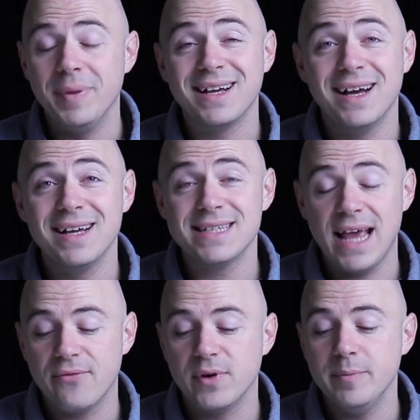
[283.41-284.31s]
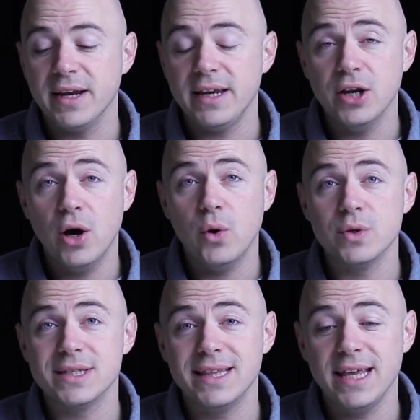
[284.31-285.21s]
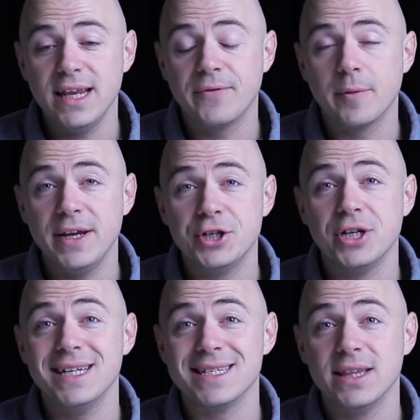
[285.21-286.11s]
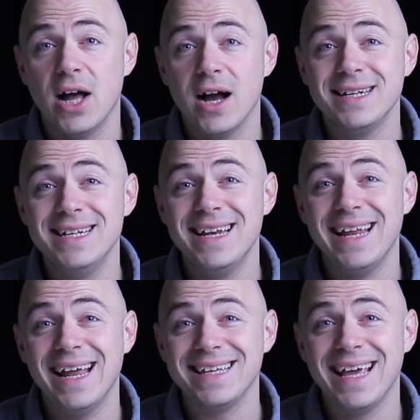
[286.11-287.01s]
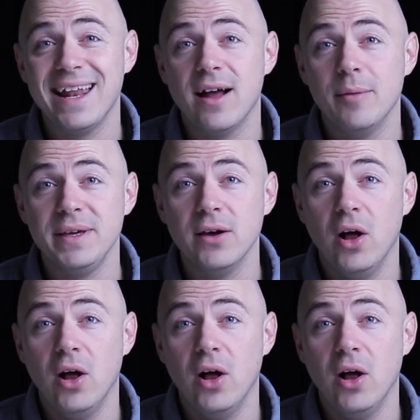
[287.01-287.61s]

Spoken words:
because everybody knows that the information is locked in and cannot be